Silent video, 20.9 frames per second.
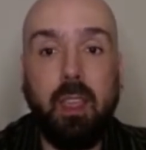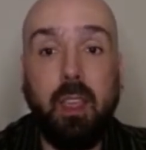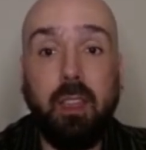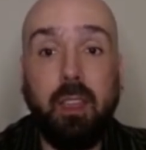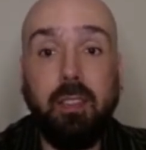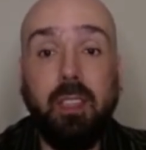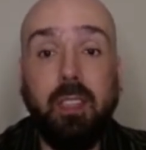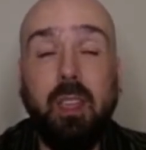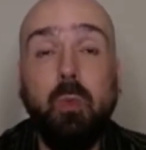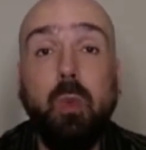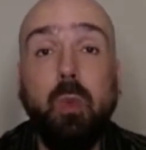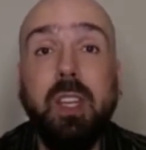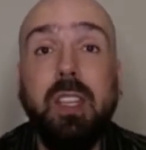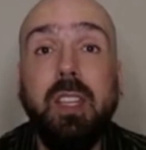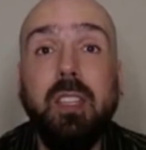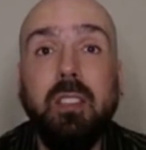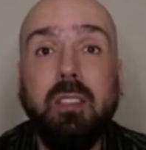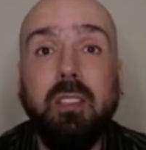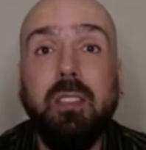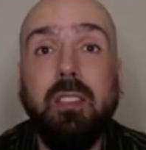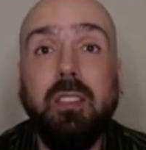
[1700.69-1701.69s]
And then we
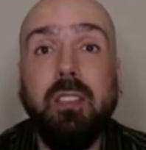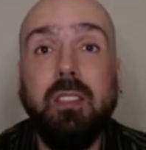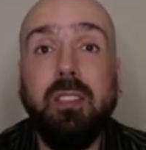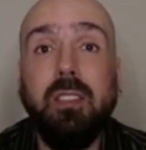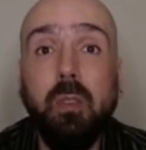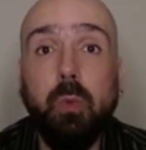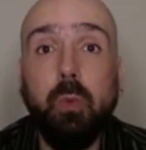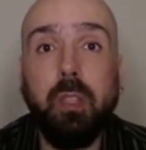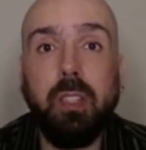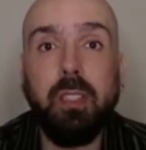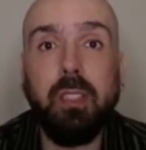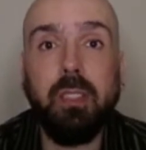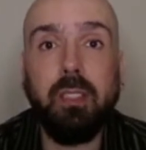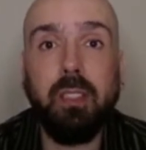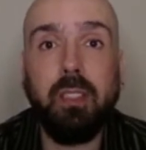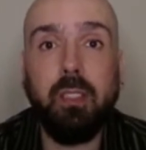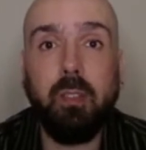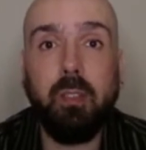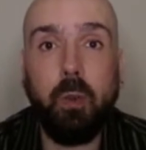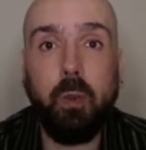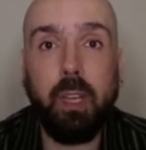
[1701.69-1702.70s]
need to deal with it
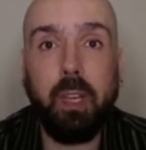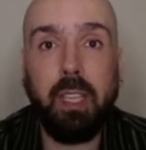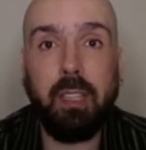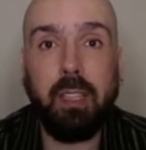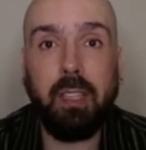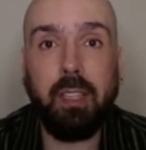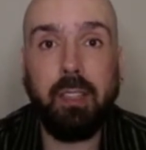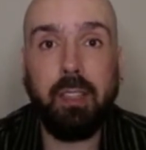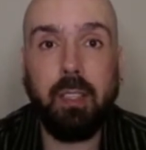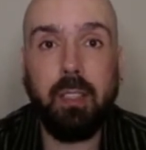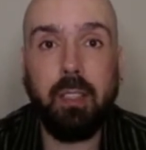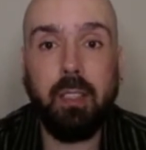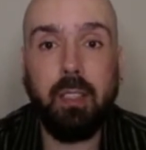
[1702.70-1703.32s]
accordingly.